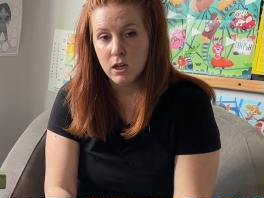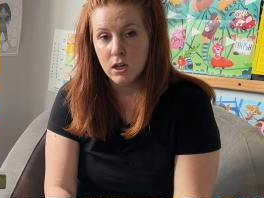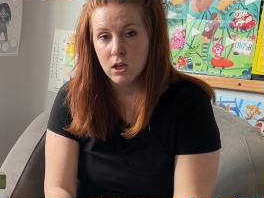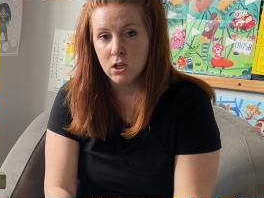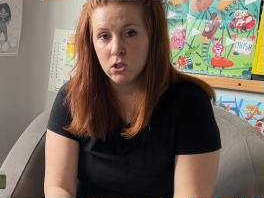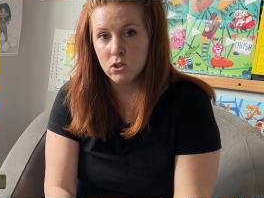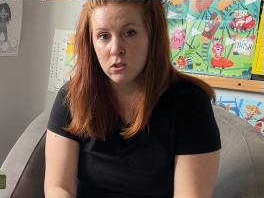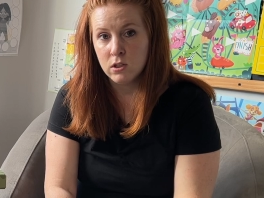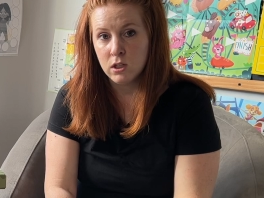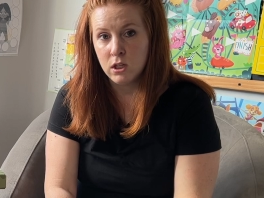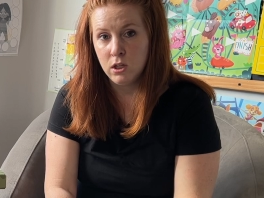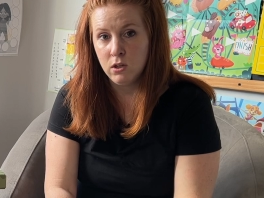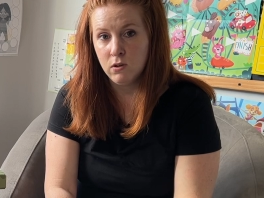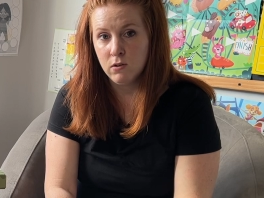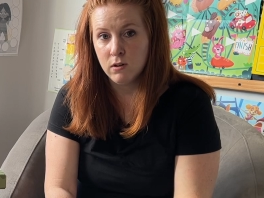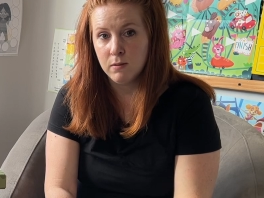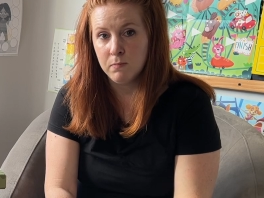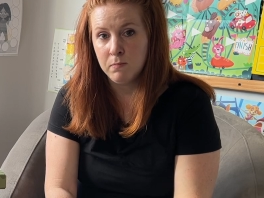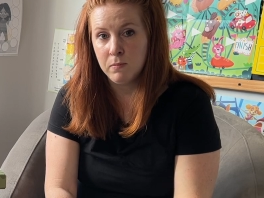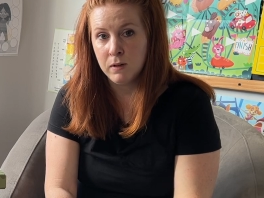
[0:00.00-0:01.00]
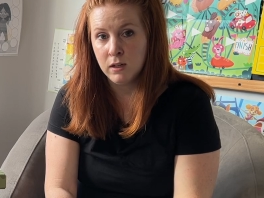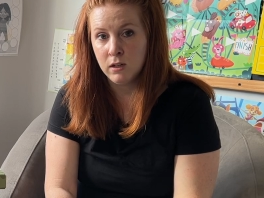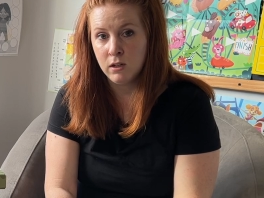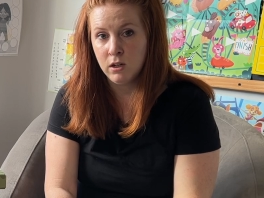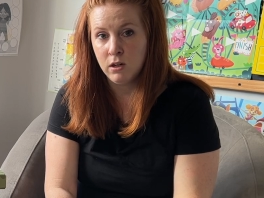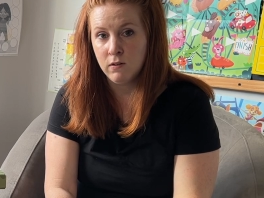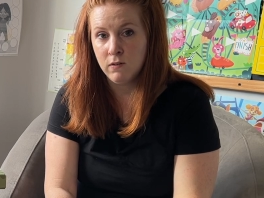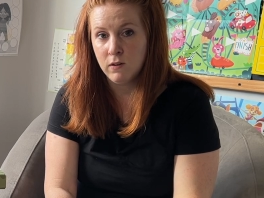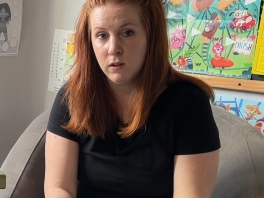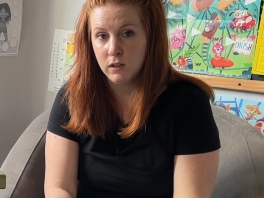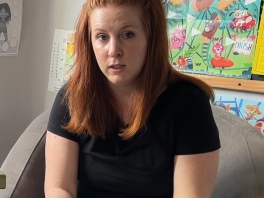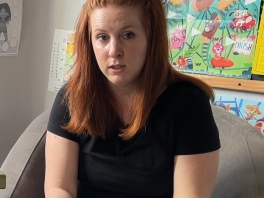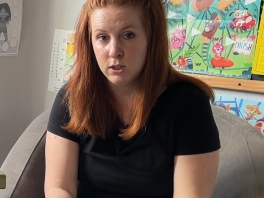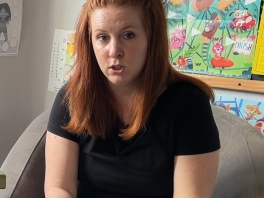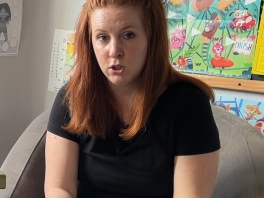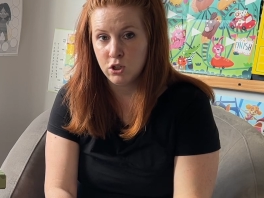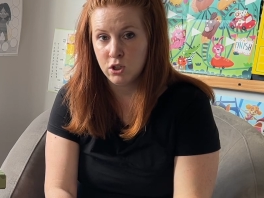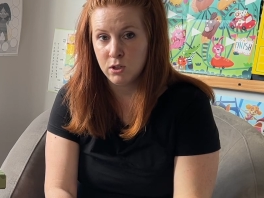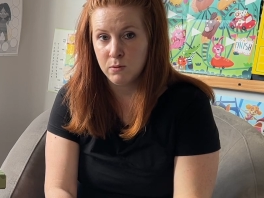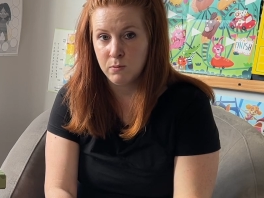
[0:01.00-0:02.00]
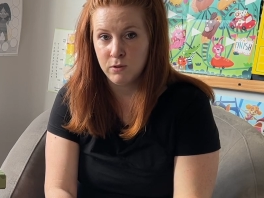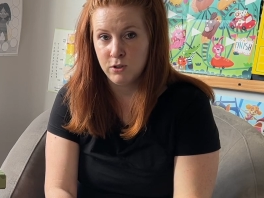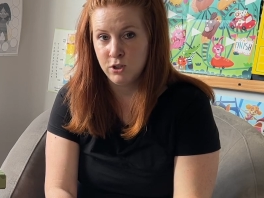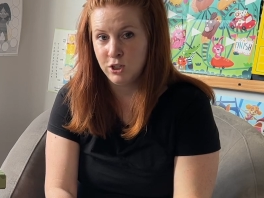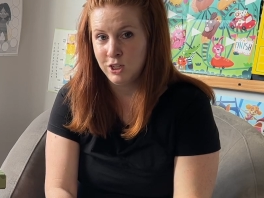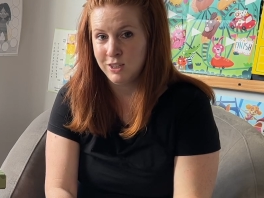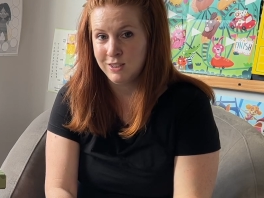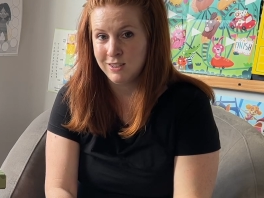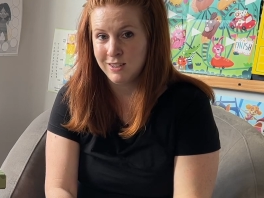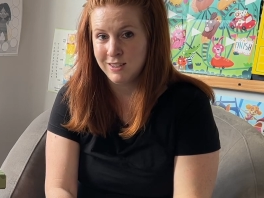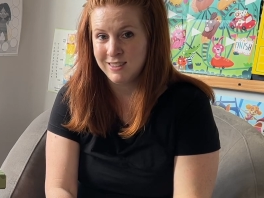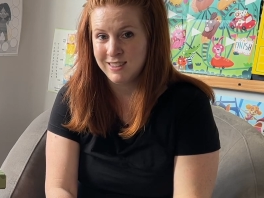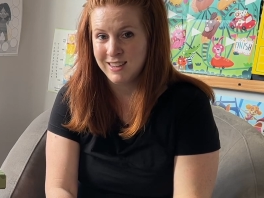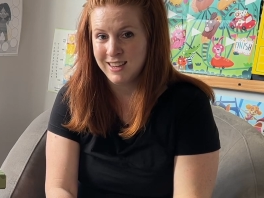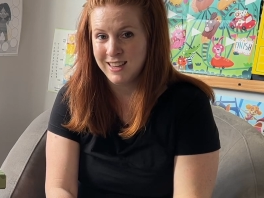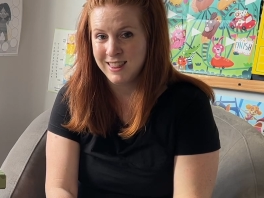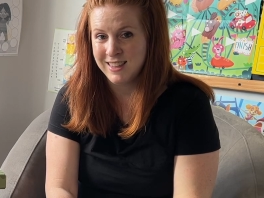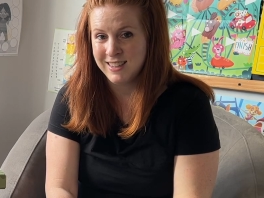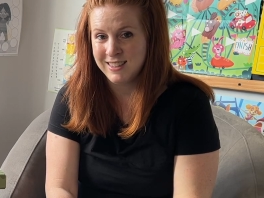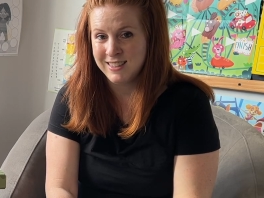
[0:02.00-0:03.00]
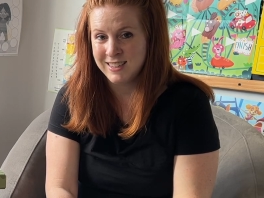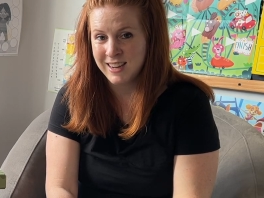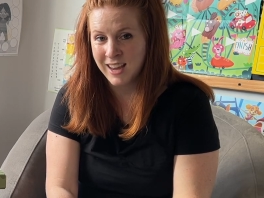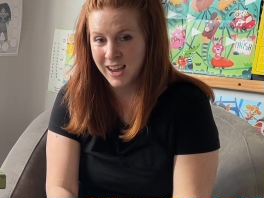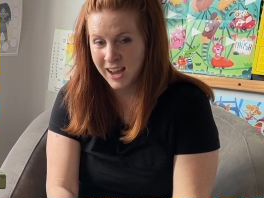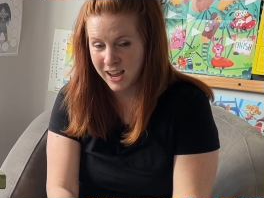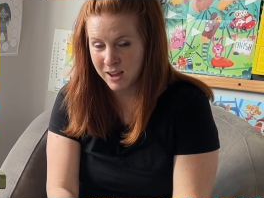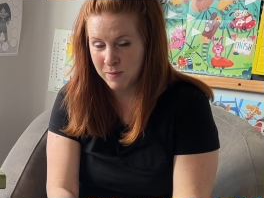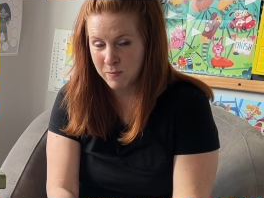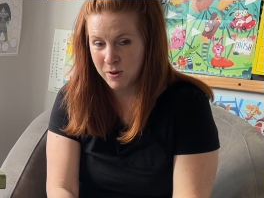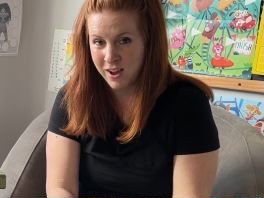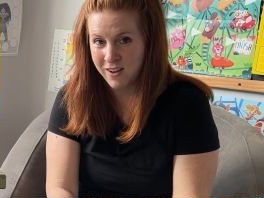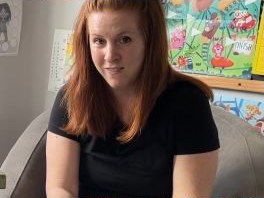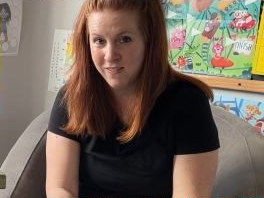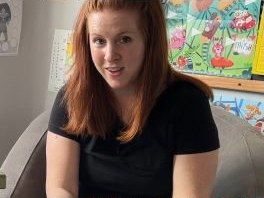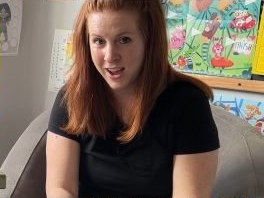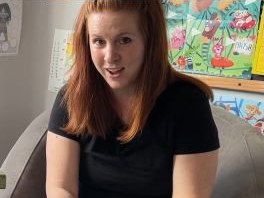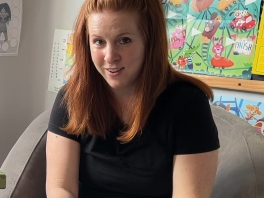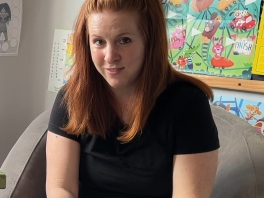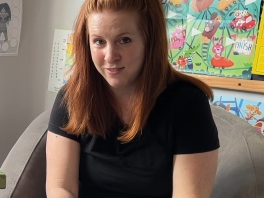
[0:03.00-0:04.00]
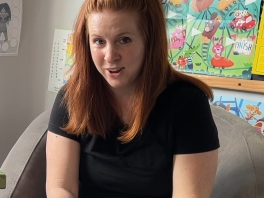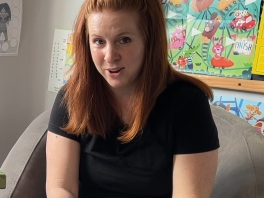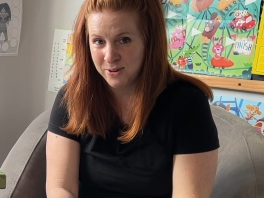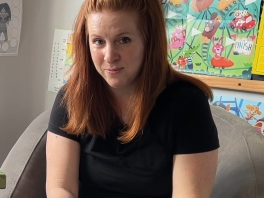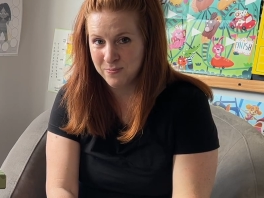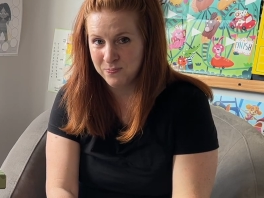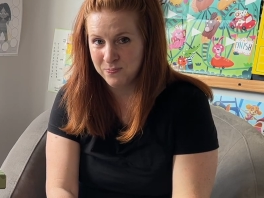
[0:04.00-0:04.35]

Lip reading: so that you can build your relationship with Jesus in this time of Advent.